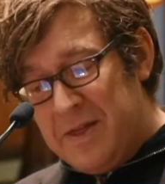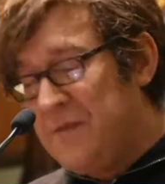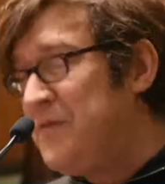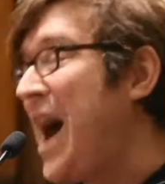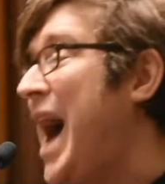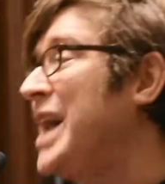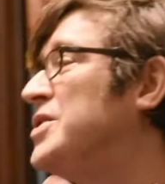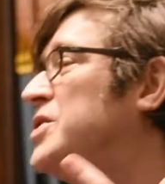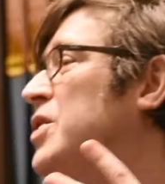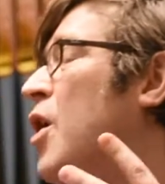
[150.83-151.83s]
the
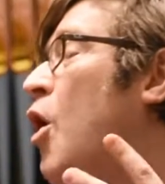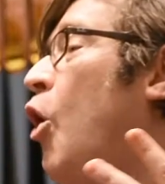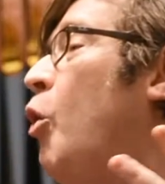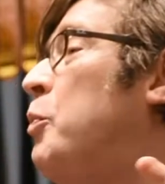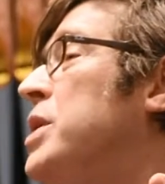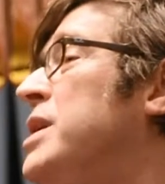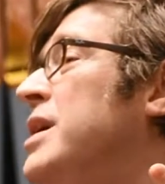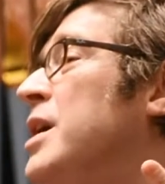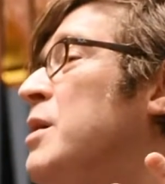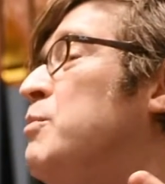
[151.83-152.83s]
vast,
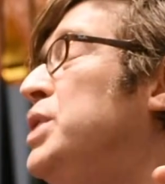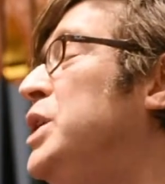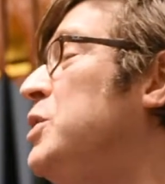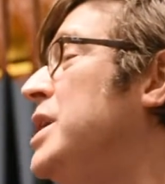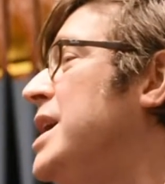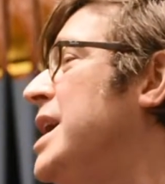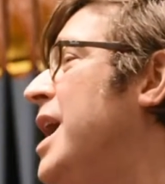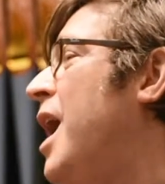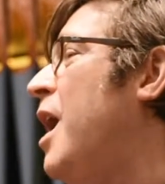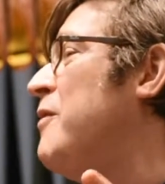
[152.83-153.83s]
open
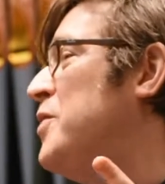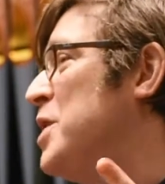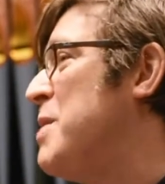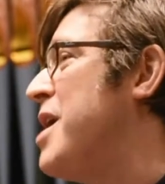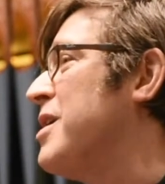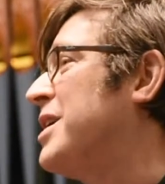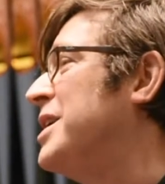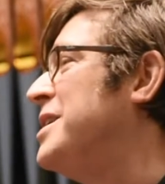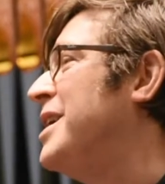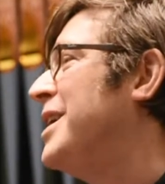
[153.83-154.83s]
beauty of the
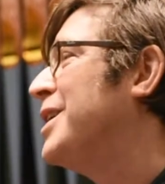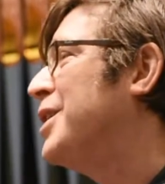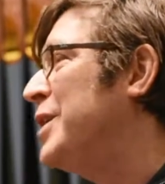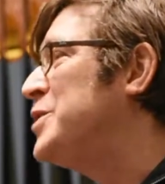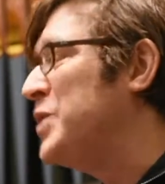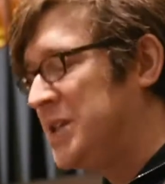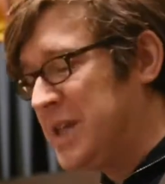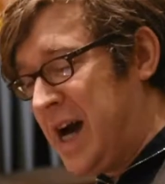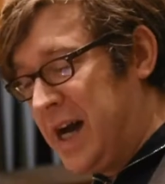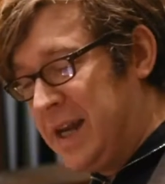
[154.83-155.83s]
American countryside.